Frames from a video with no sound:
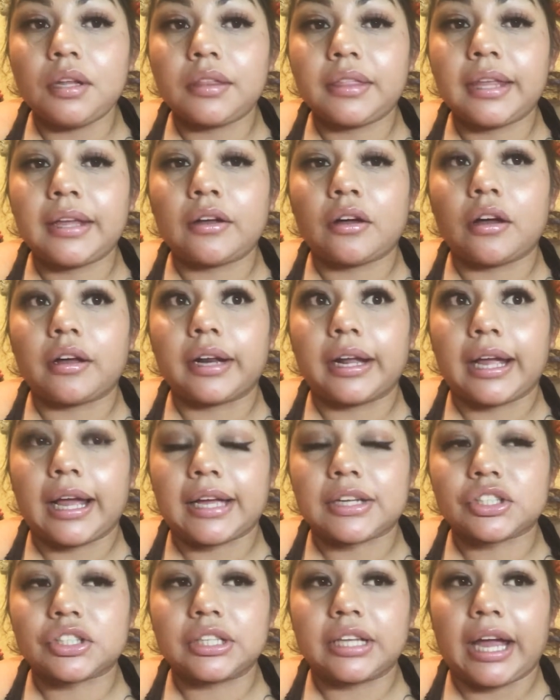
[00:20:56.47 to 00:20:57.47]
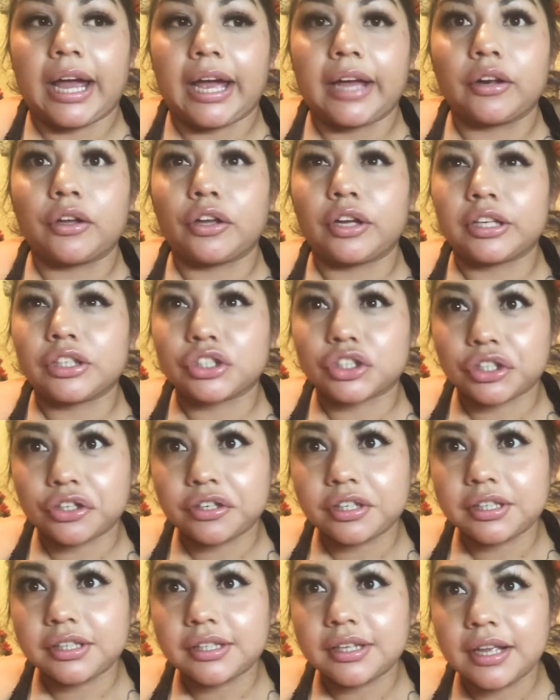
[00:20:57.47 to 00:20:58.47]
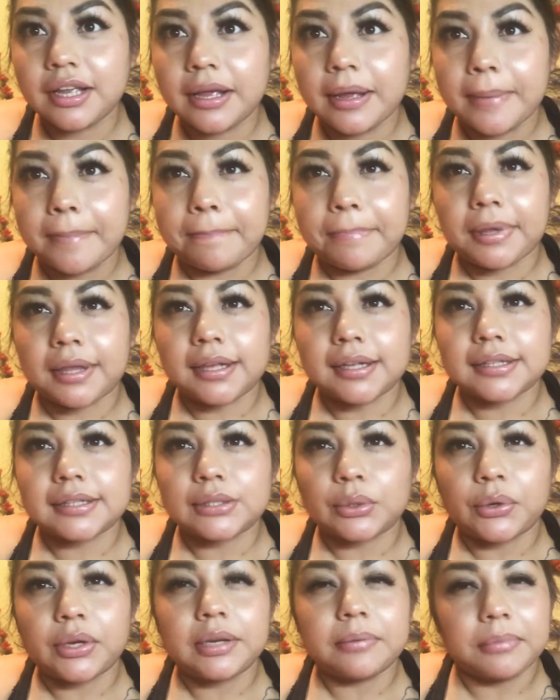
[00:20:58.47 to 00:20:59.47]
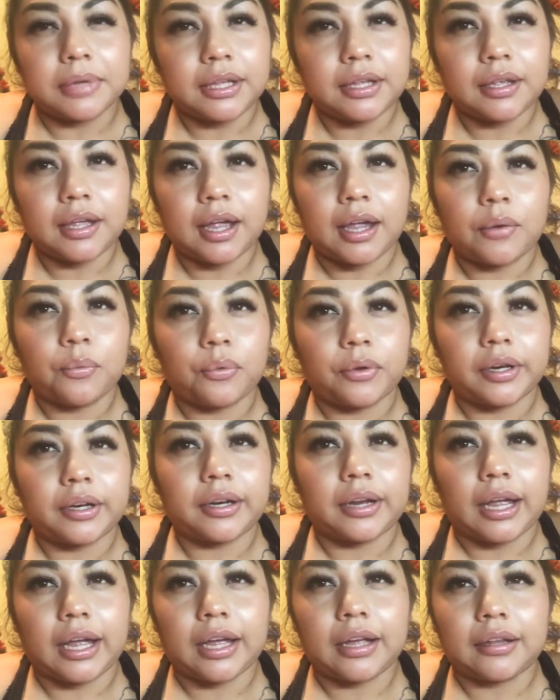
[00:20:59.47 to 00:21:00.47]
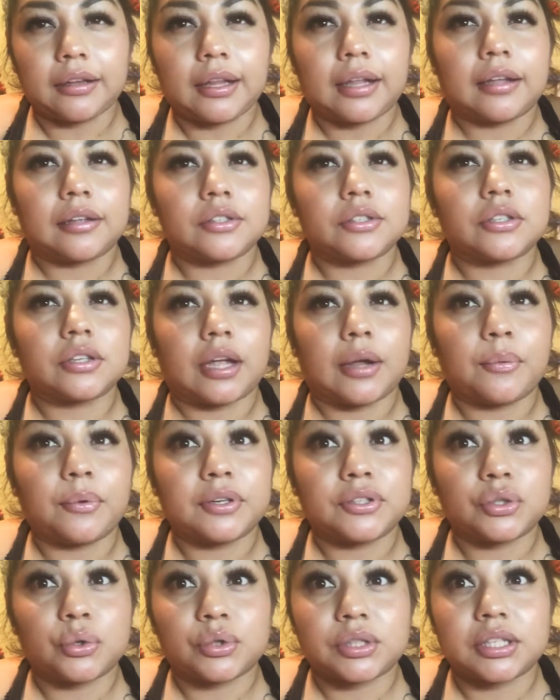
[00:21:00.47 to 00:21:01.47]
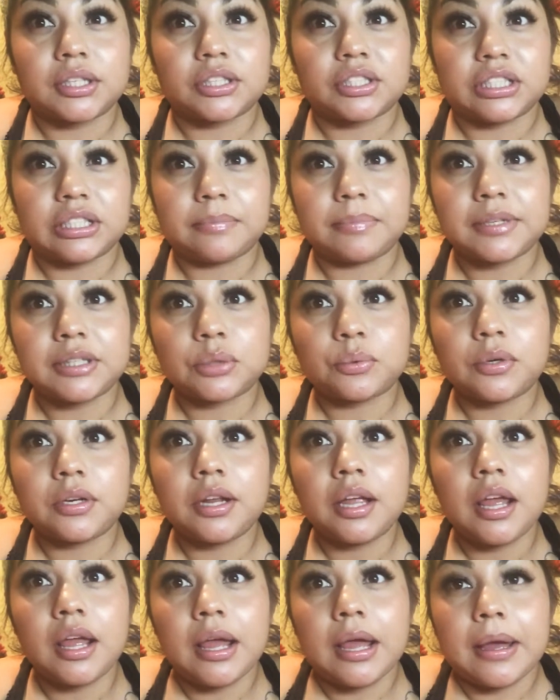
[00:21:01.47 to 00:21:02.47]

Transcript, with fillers: Thank God I actually had good insurance because knowing me, I wouldn't, like, I would have chosen the cheapest one.